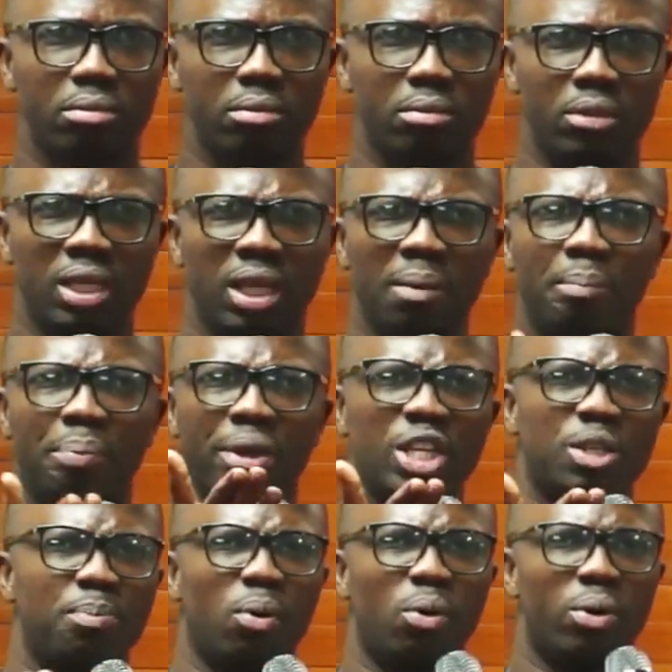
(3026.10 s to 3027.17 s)
It brings
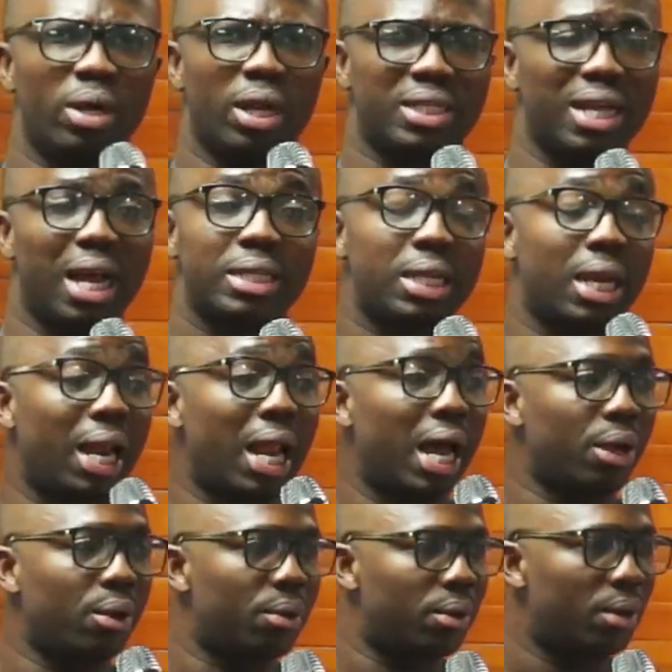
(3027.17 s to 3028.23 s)
boldness as a lion.
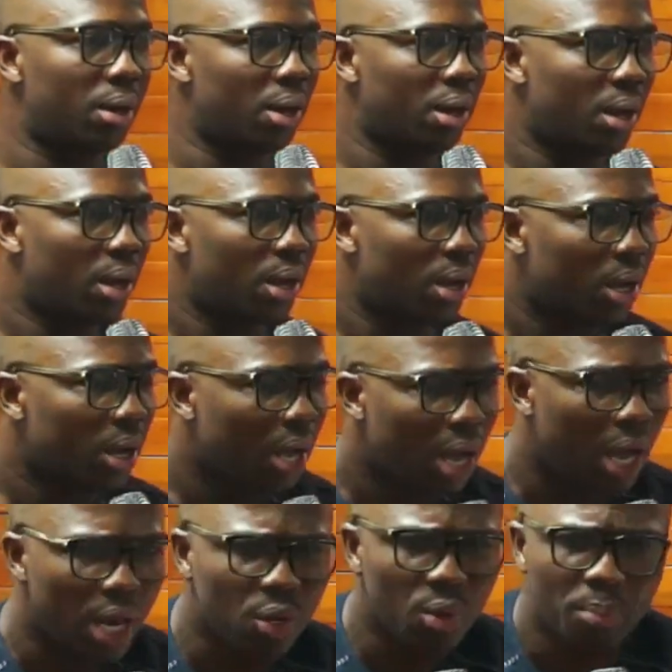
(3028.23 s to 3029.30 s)
Are
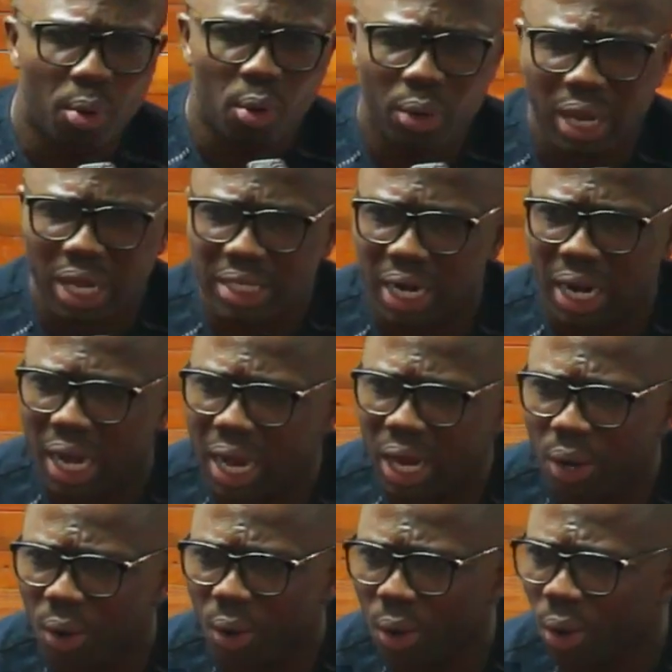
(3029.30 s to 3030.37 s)
you bold as a lion
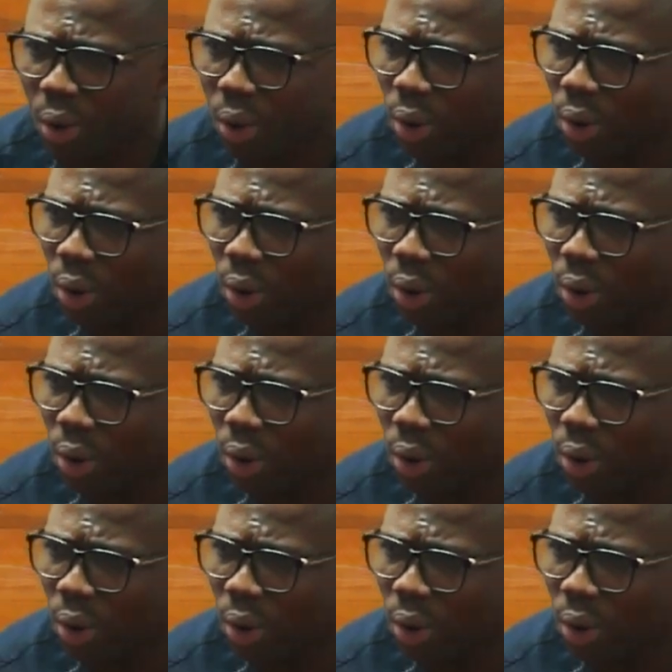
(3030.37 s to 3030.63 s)
or